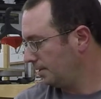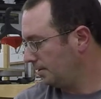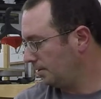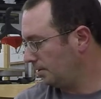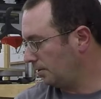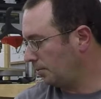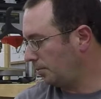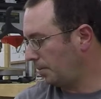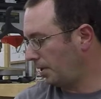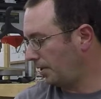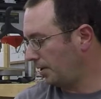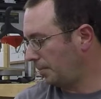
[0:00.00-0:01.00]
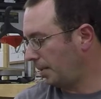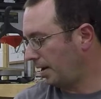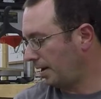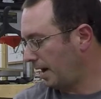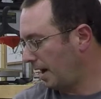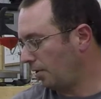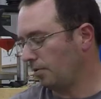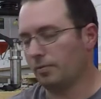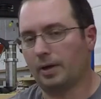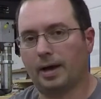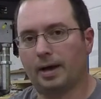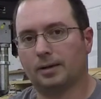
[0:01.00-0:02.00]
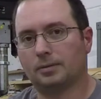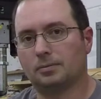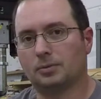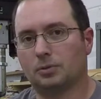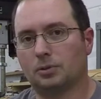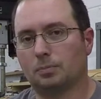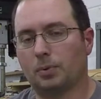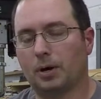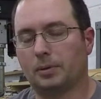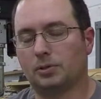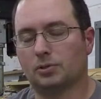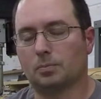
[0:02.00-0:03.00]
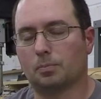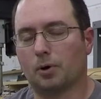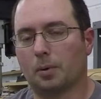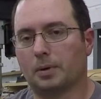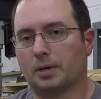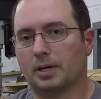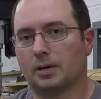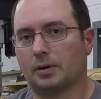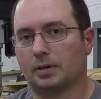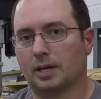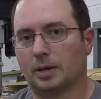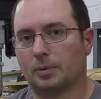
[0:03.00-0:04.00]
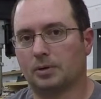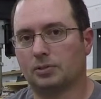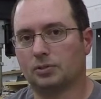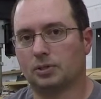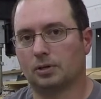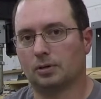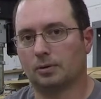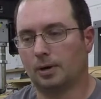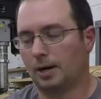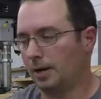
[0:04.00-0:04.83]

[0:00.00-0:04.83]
I think about an hour of that, you could probably do some permanent hearing damage. So